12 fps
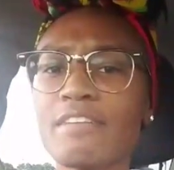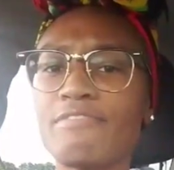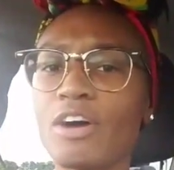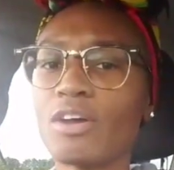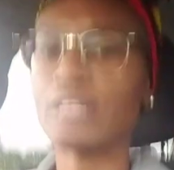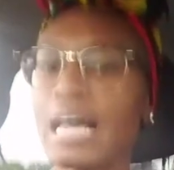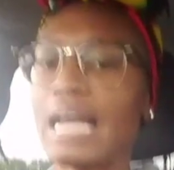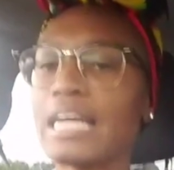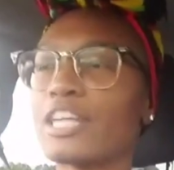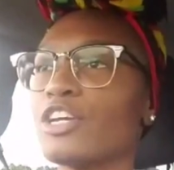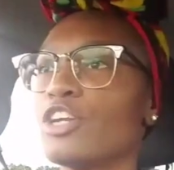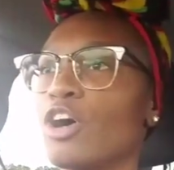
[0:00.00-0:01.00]
they felt
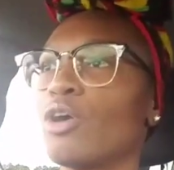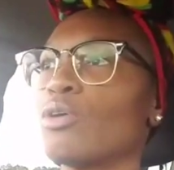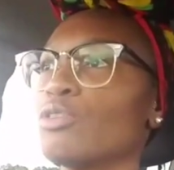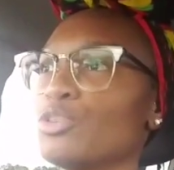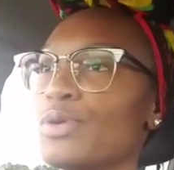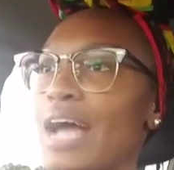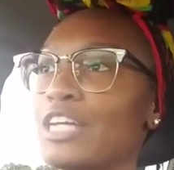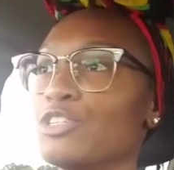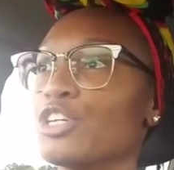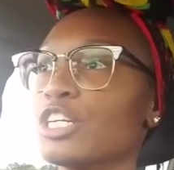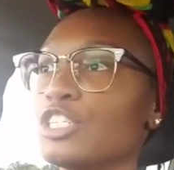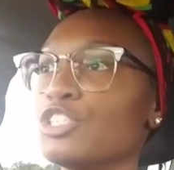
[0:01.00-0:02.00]
like you know you had you
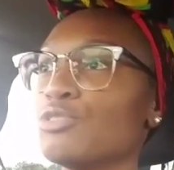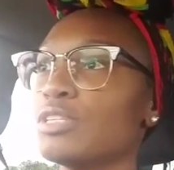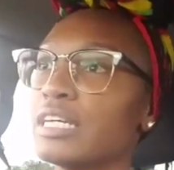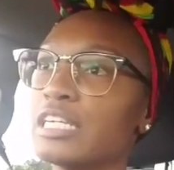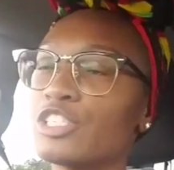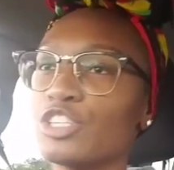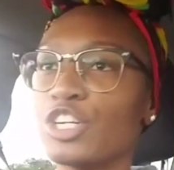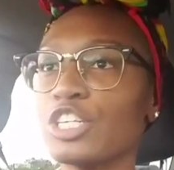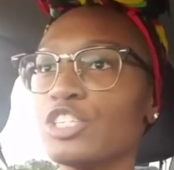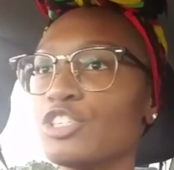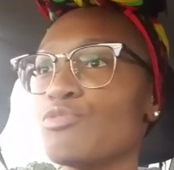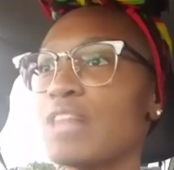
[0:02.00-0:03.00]
couldn't do this, you
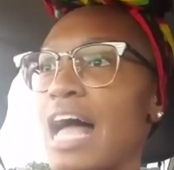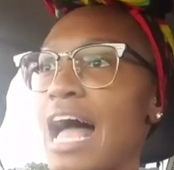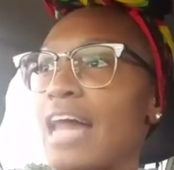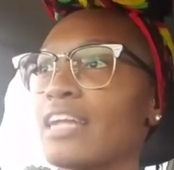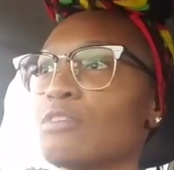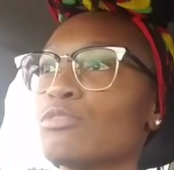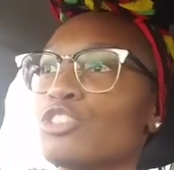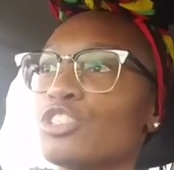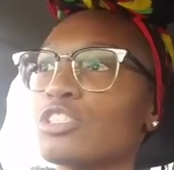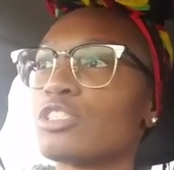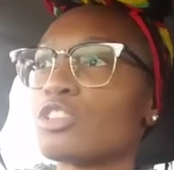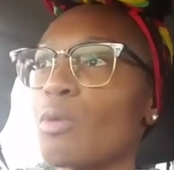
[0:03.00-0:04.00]
couldn't do that, and it
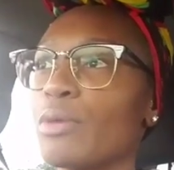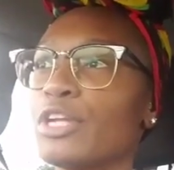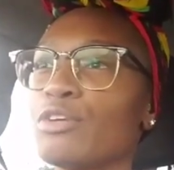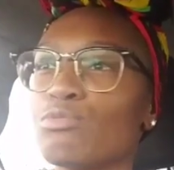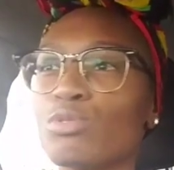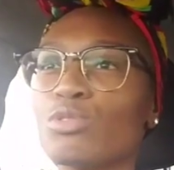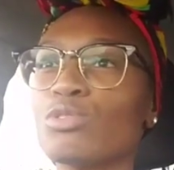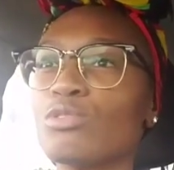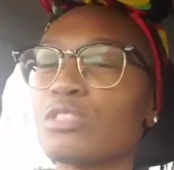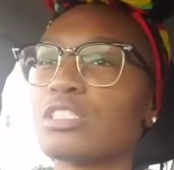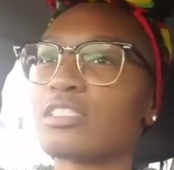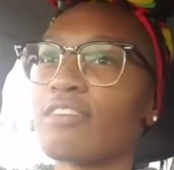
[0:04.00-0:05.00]
was just so many
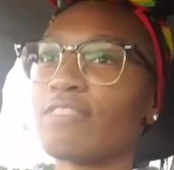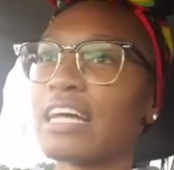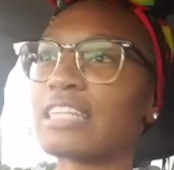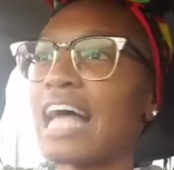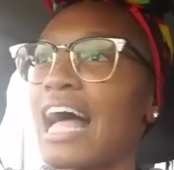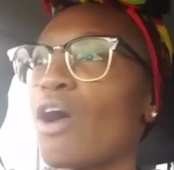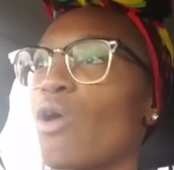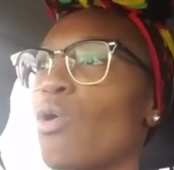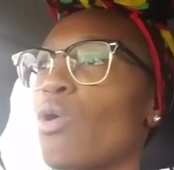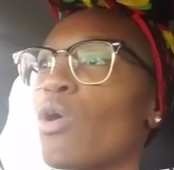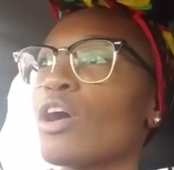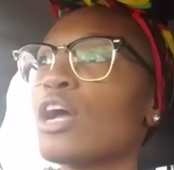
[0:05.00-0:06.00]
rules and stuff like that.
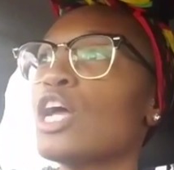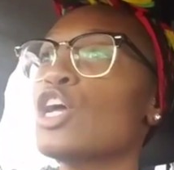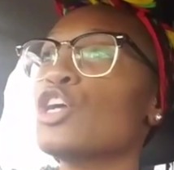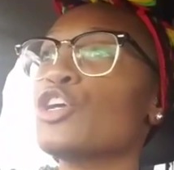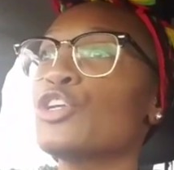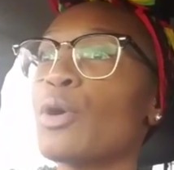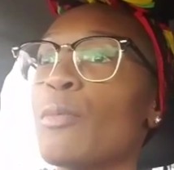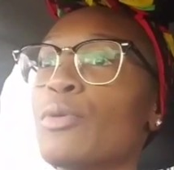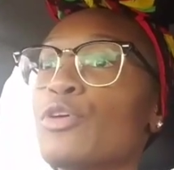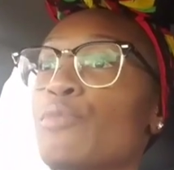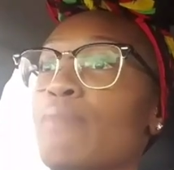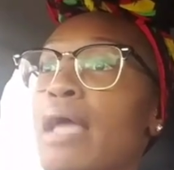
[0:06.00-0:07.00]
Or you know
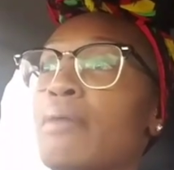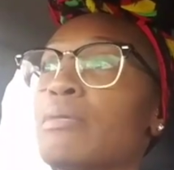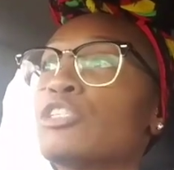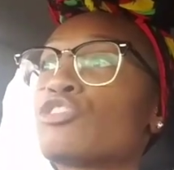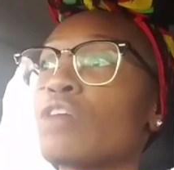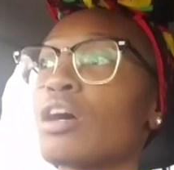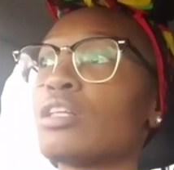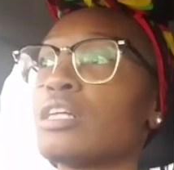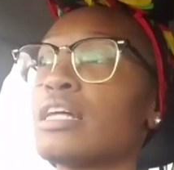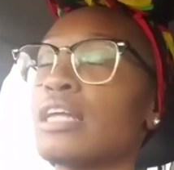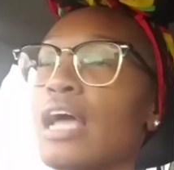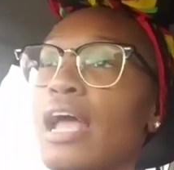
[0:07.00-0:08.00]
you may be struggling
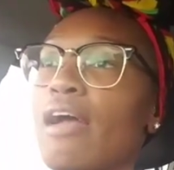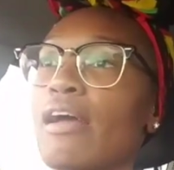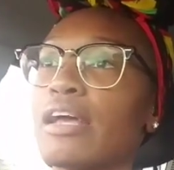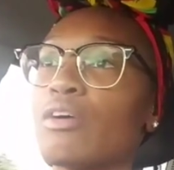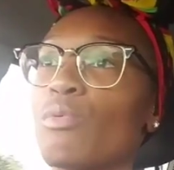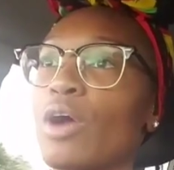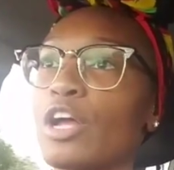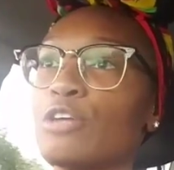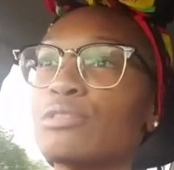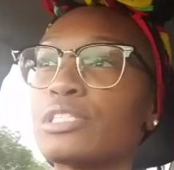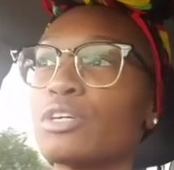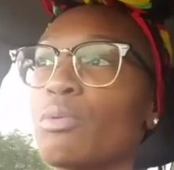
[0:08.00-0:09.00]
in an area where
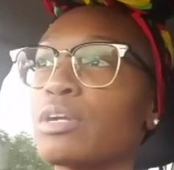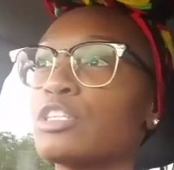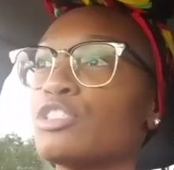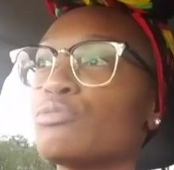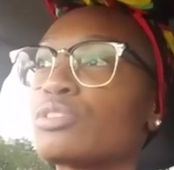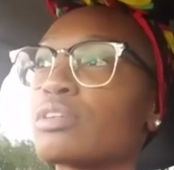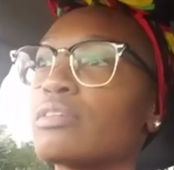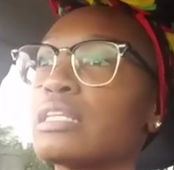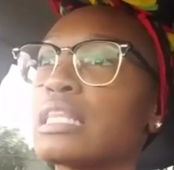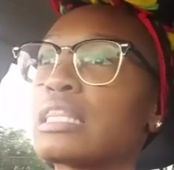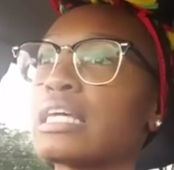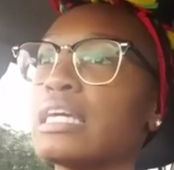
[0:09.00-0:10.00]
you still want to do
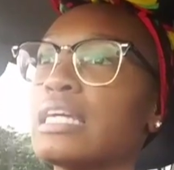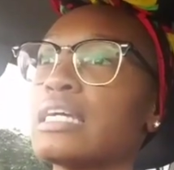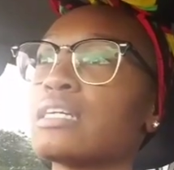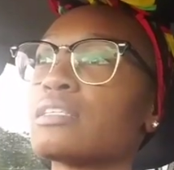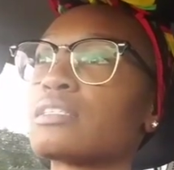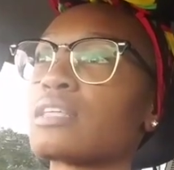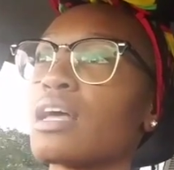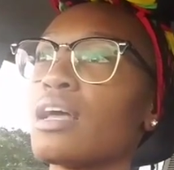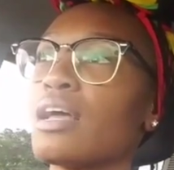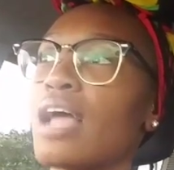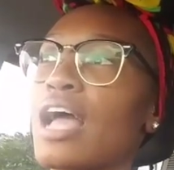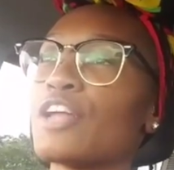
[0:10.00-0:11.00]
certain things,
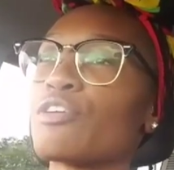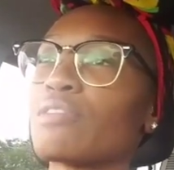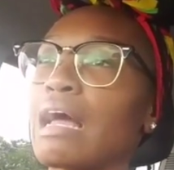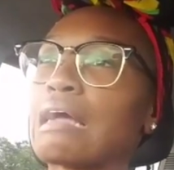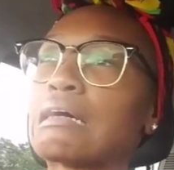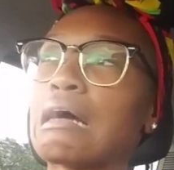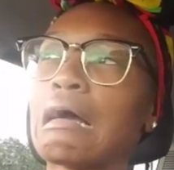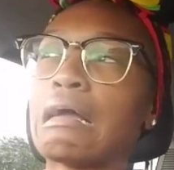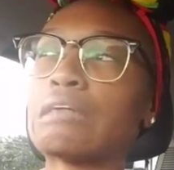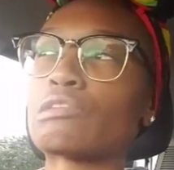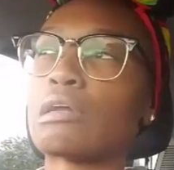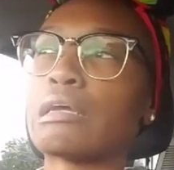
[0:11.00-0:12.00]
and you're like,
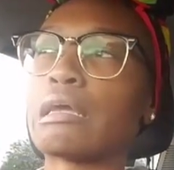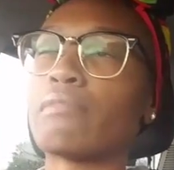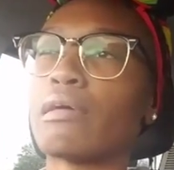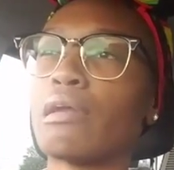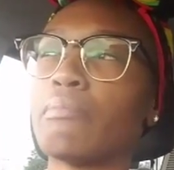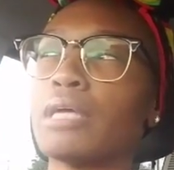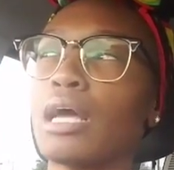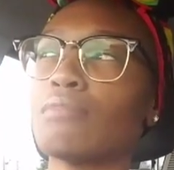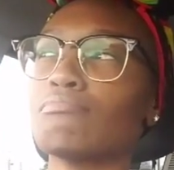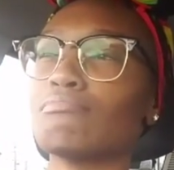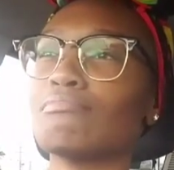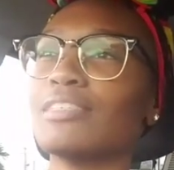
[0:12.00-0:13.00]
I ain't trying to get it up yet.
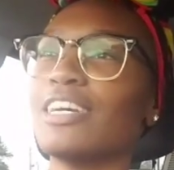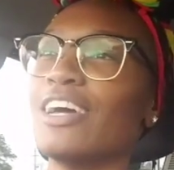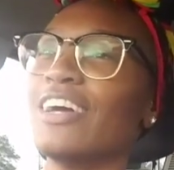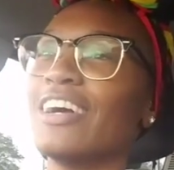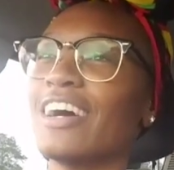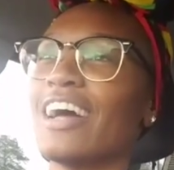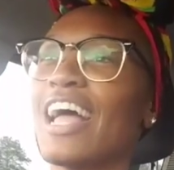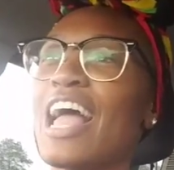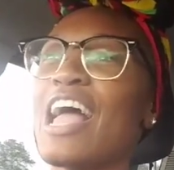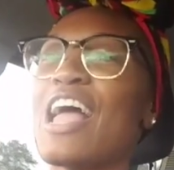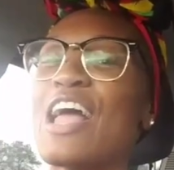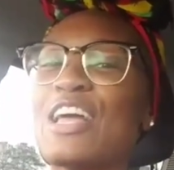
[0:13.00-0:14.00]

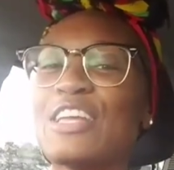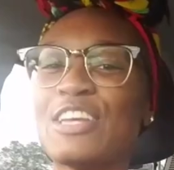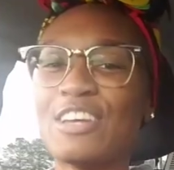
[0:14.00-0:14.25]
Yeah,